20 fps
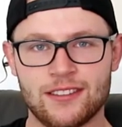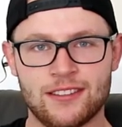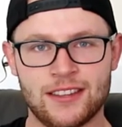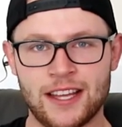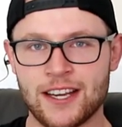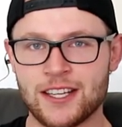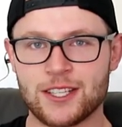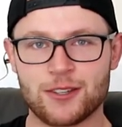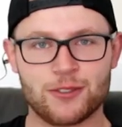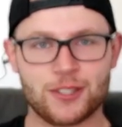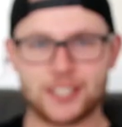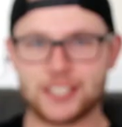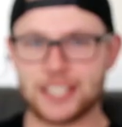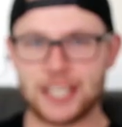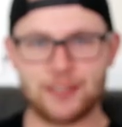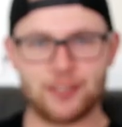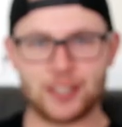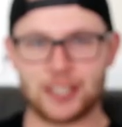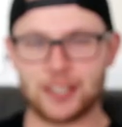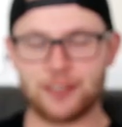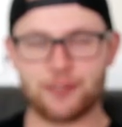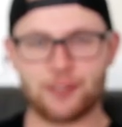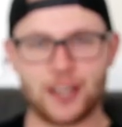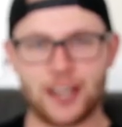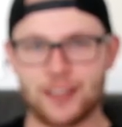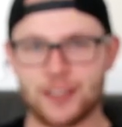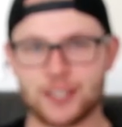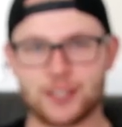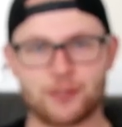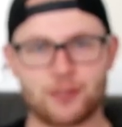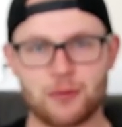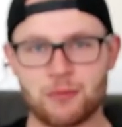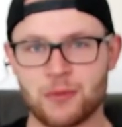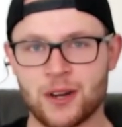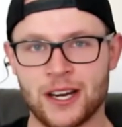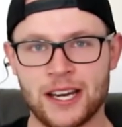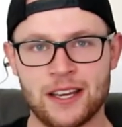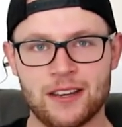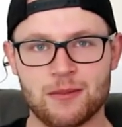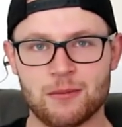than to receive a gift like this from
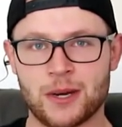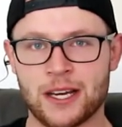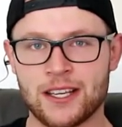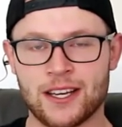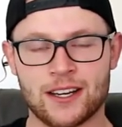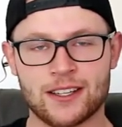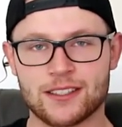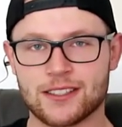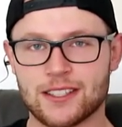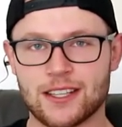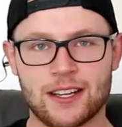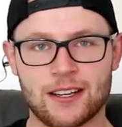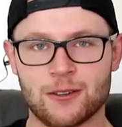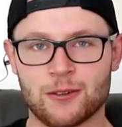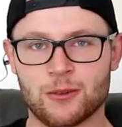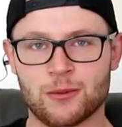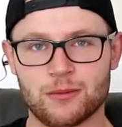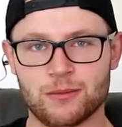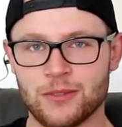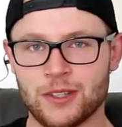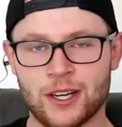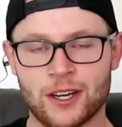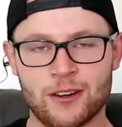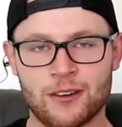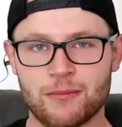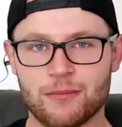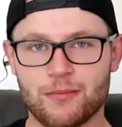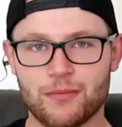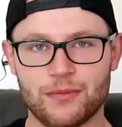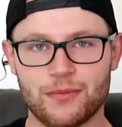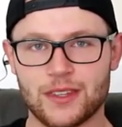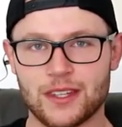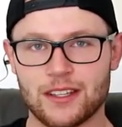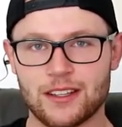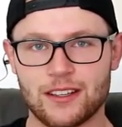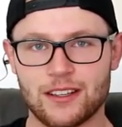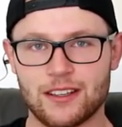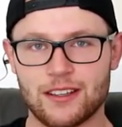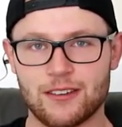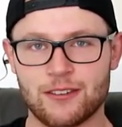my, my young son, or, you know,
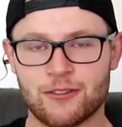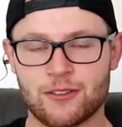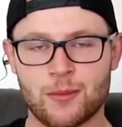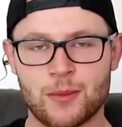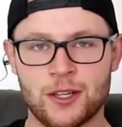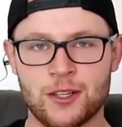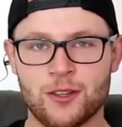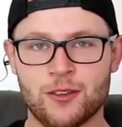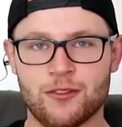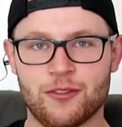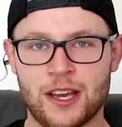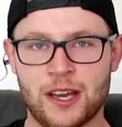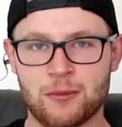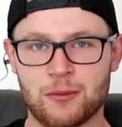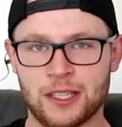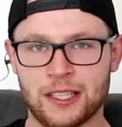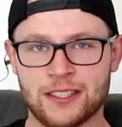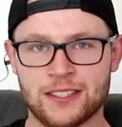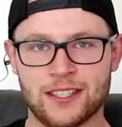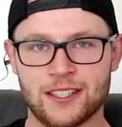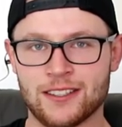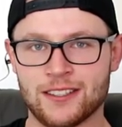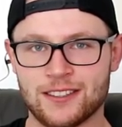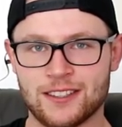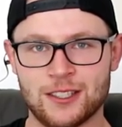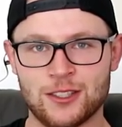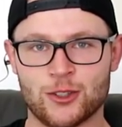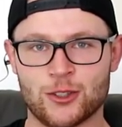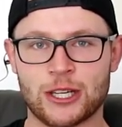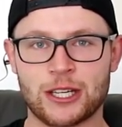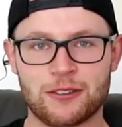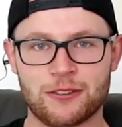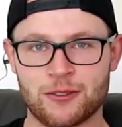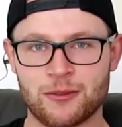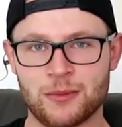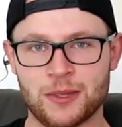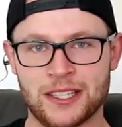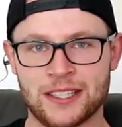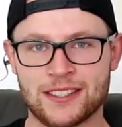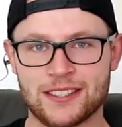from my new family. To, to drink
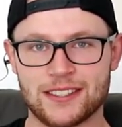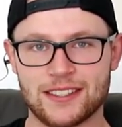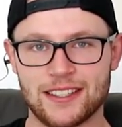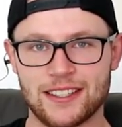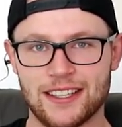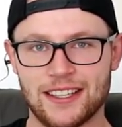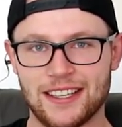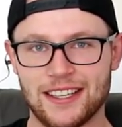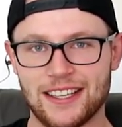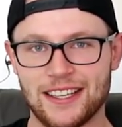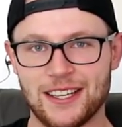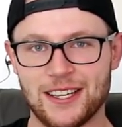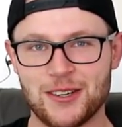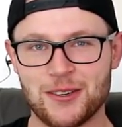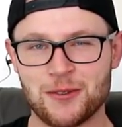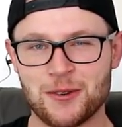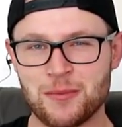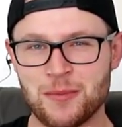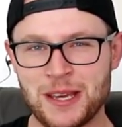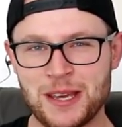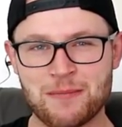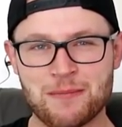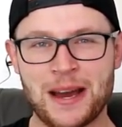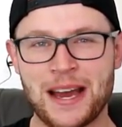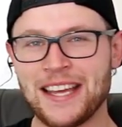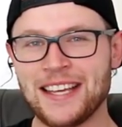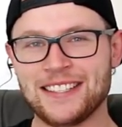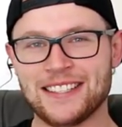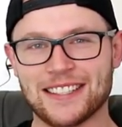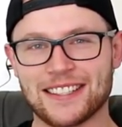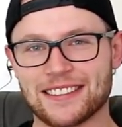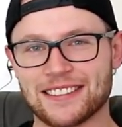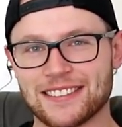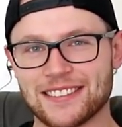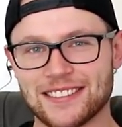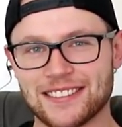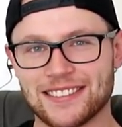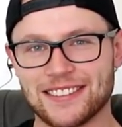from this would be amazing.